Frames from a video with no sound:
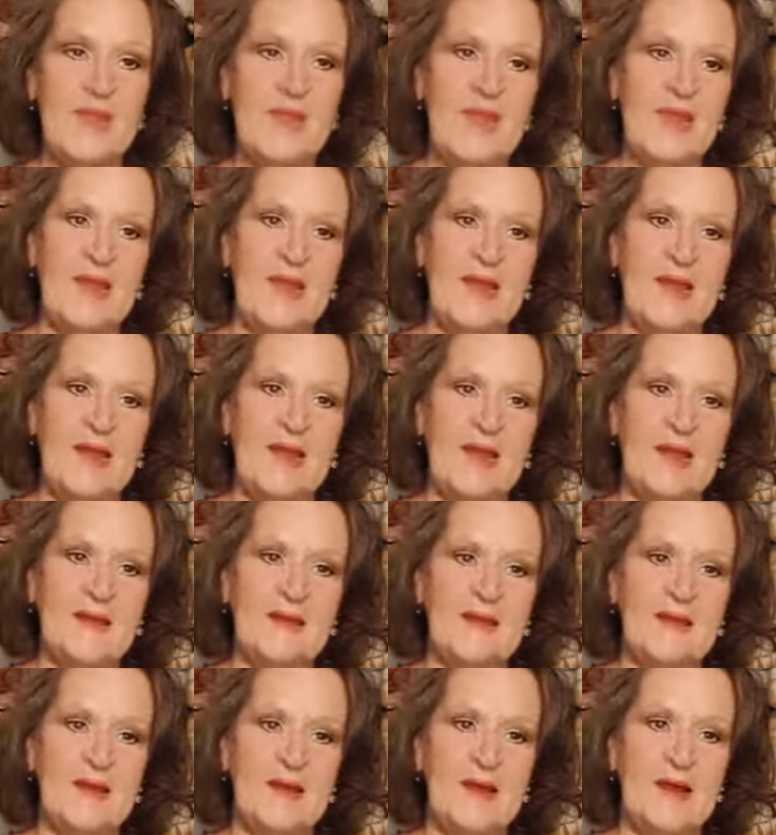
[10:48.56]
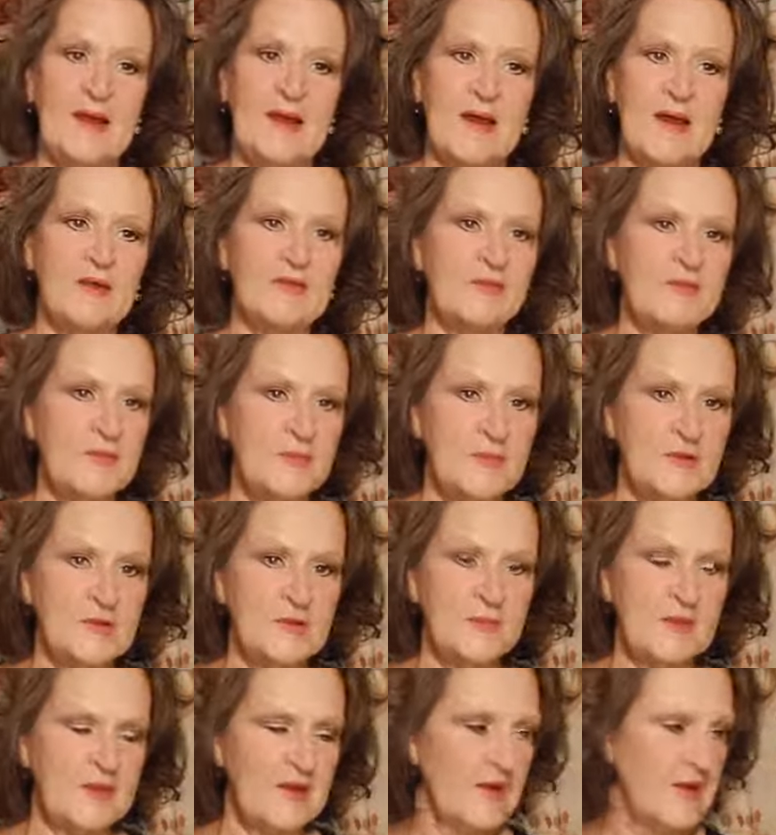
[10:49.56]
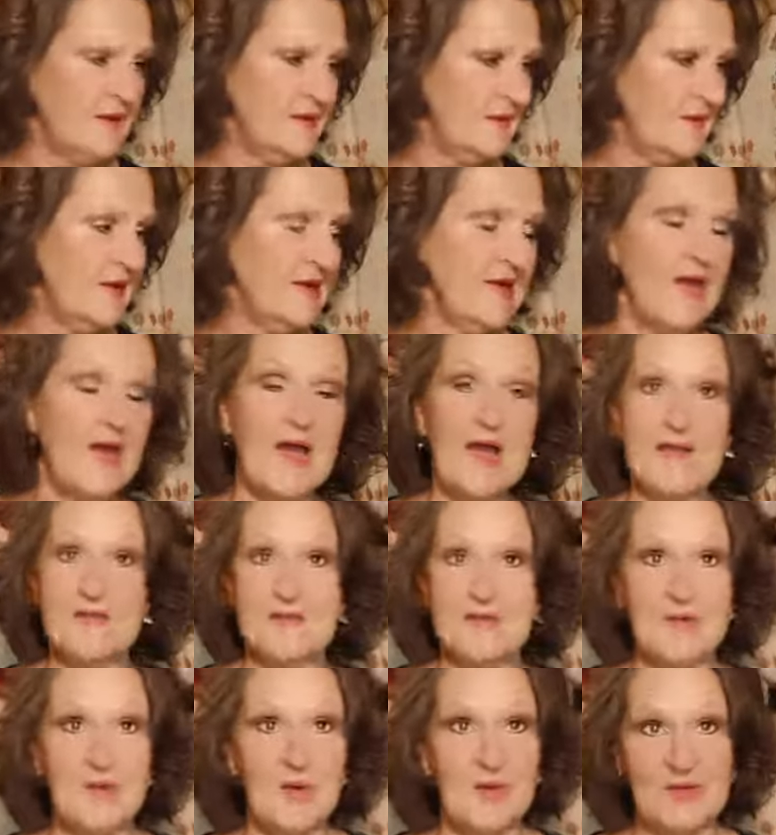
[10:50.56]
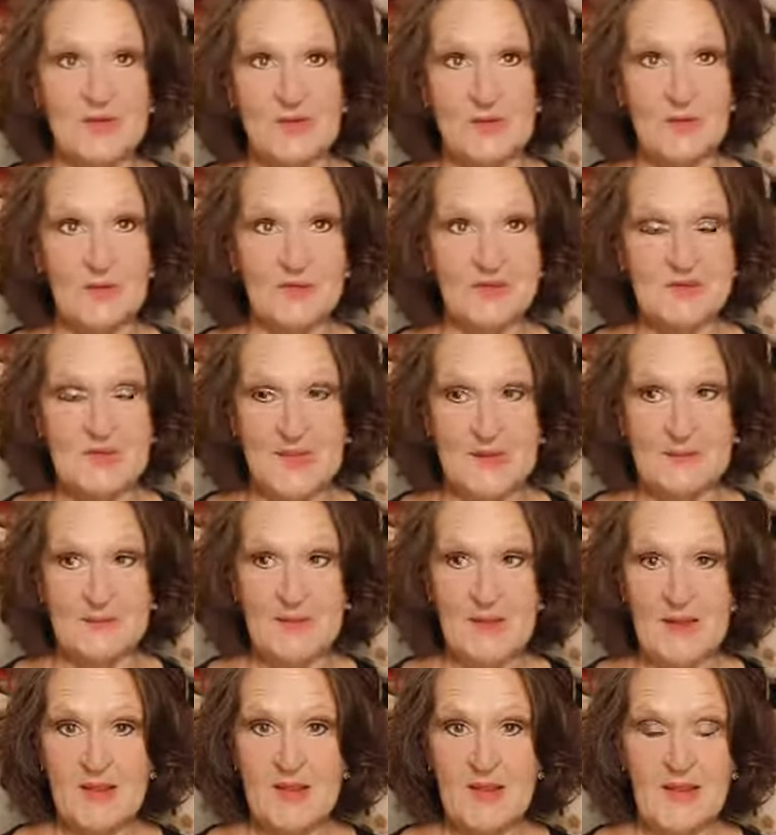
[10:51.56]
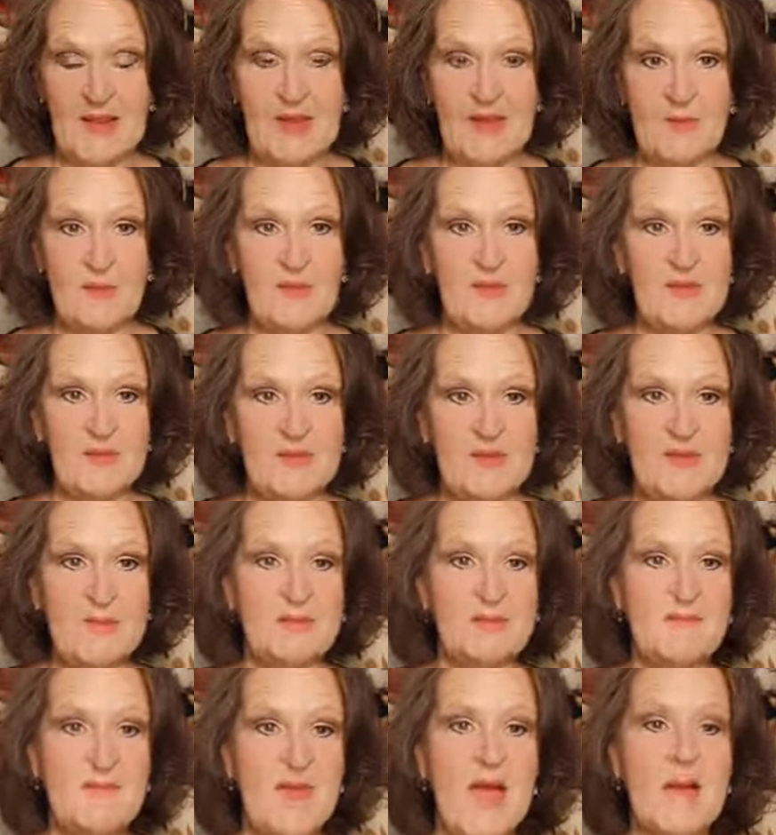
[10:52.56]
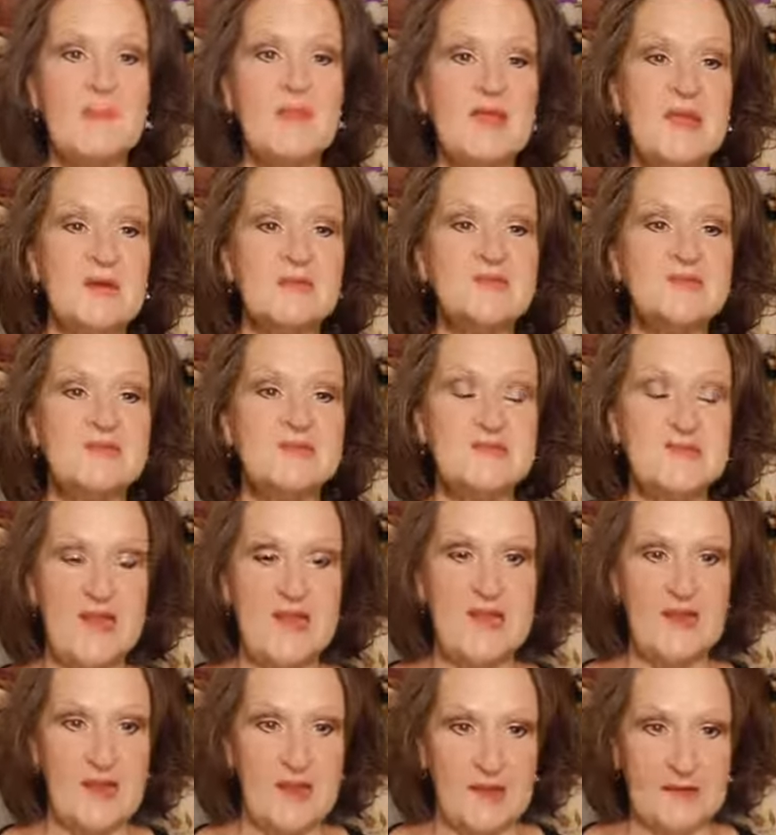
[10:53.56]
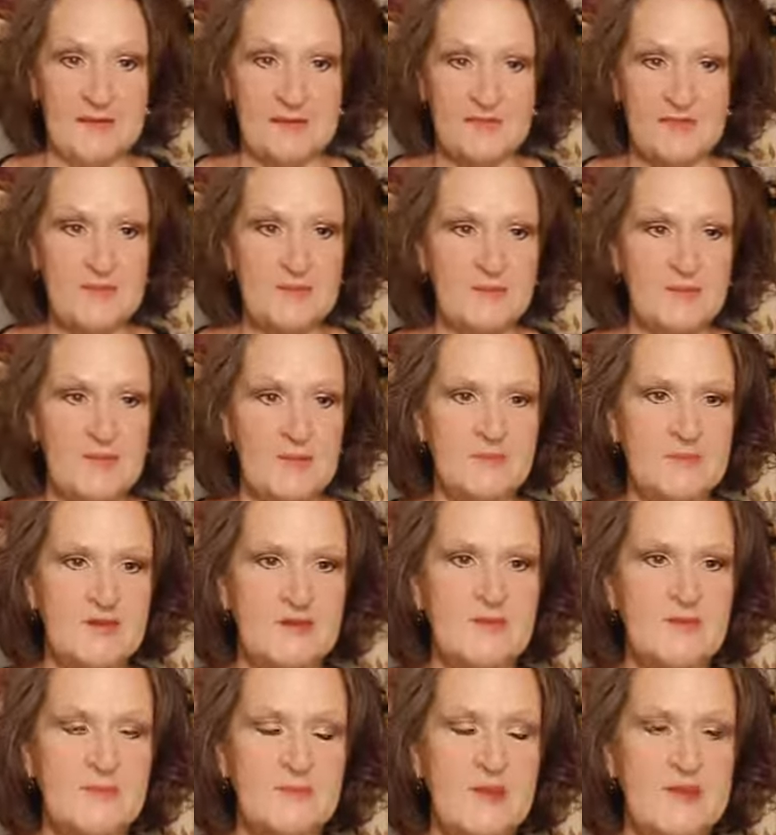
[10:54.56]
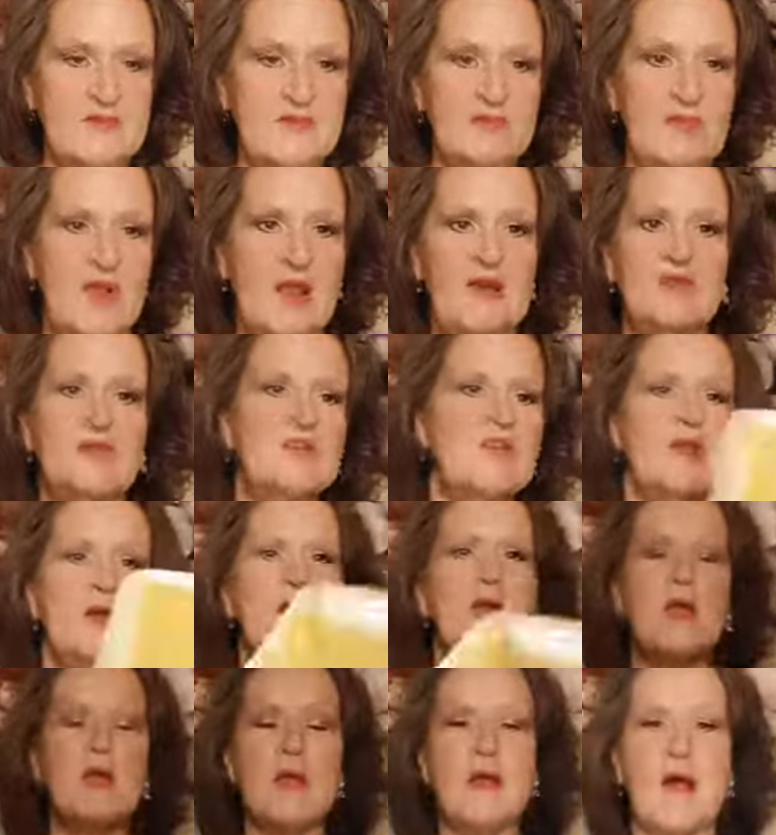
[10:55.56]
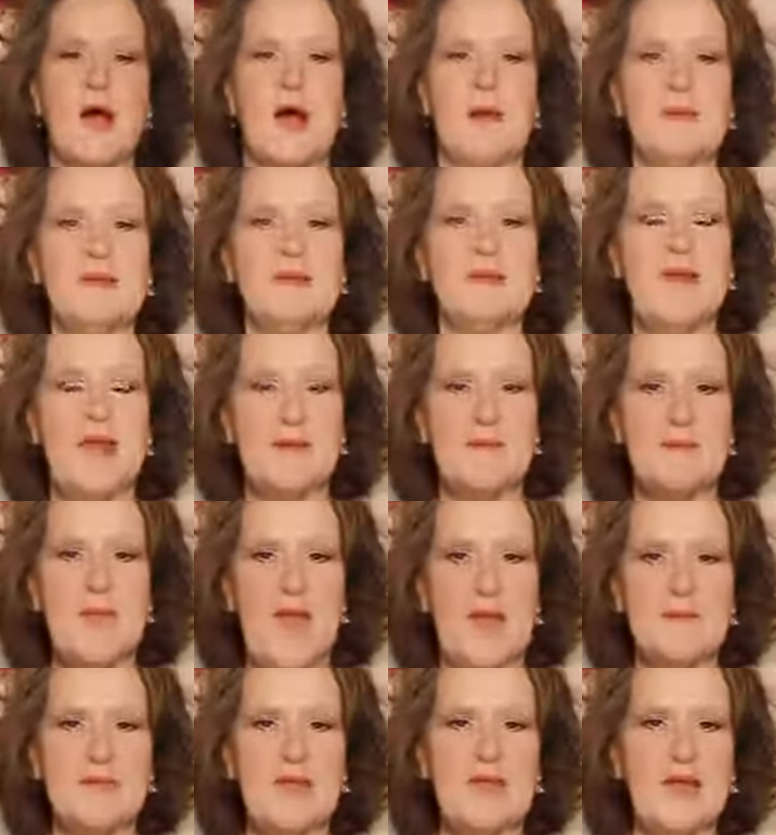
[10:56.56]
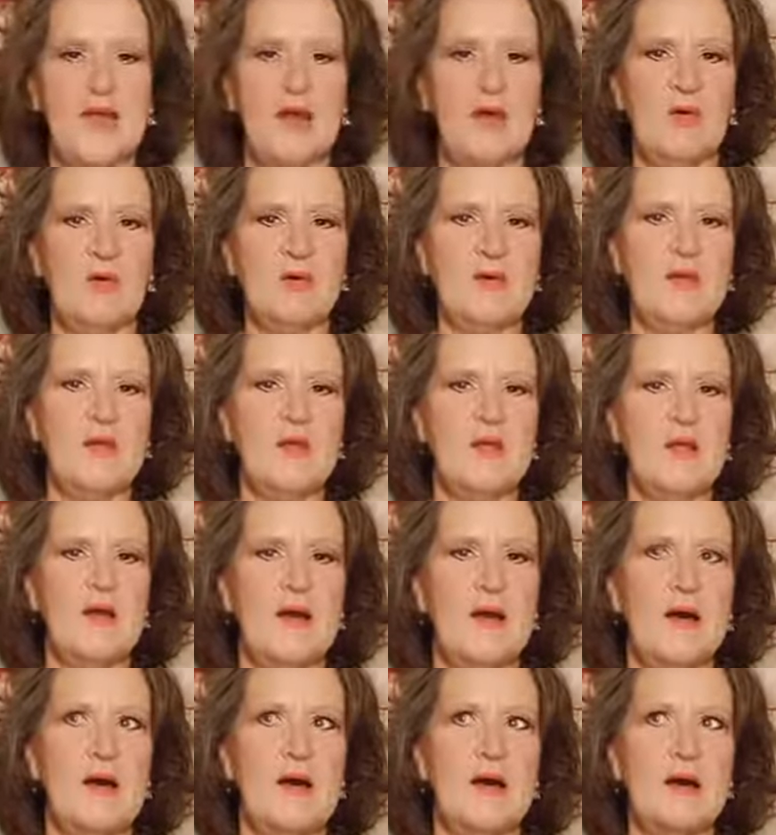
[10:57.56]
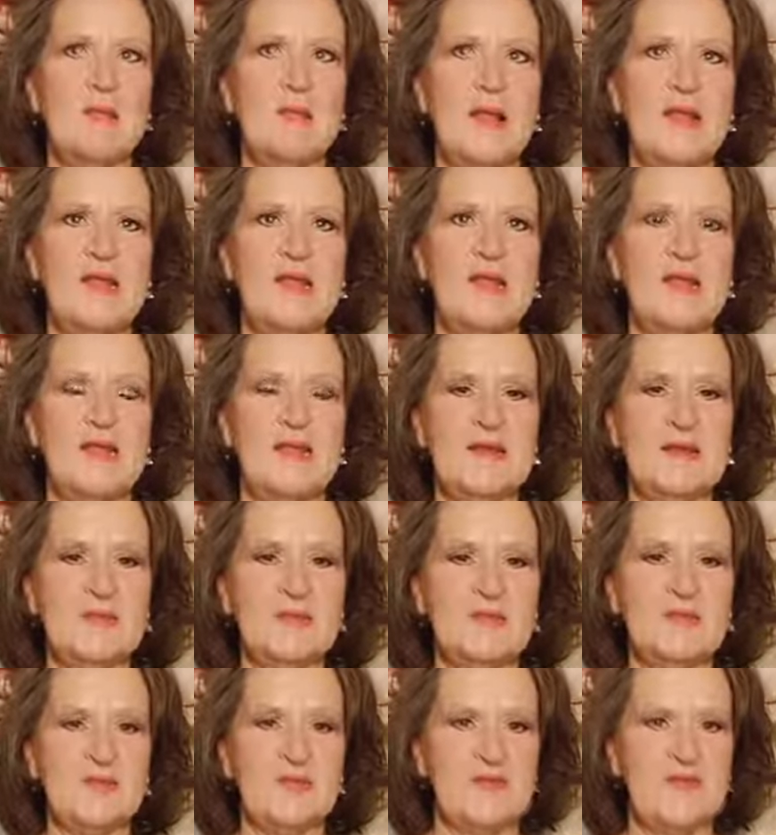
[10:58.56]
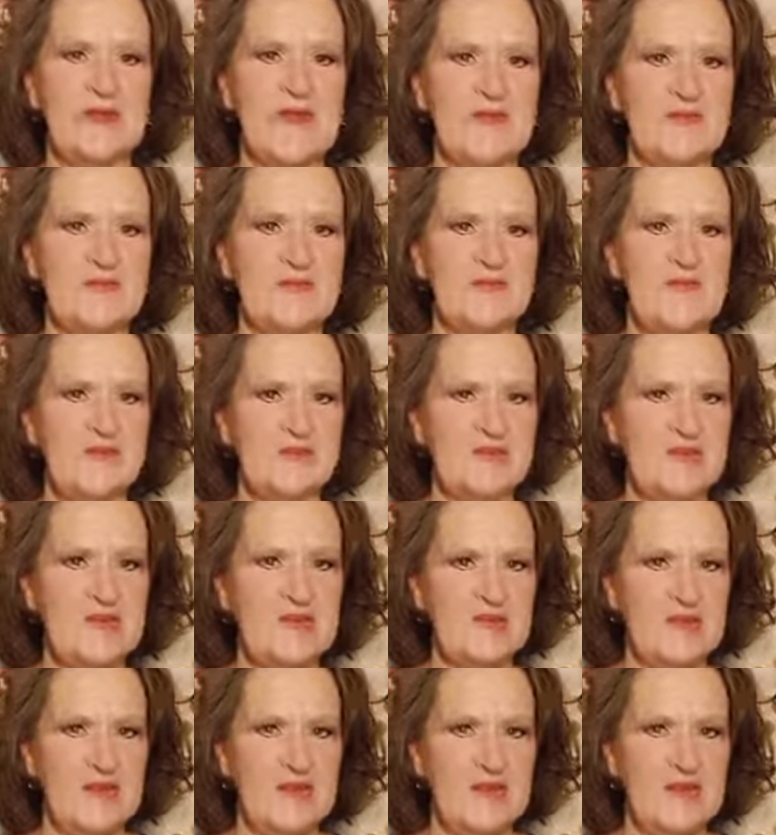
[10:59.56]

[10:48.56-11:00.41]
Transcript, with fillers: And uh, I'll still be doing my content. I have no idea what time. I will be mapping out today, honestly, I'm, I'm telling you my strategy here. I'll be mapping out uh, my idioms for the next 15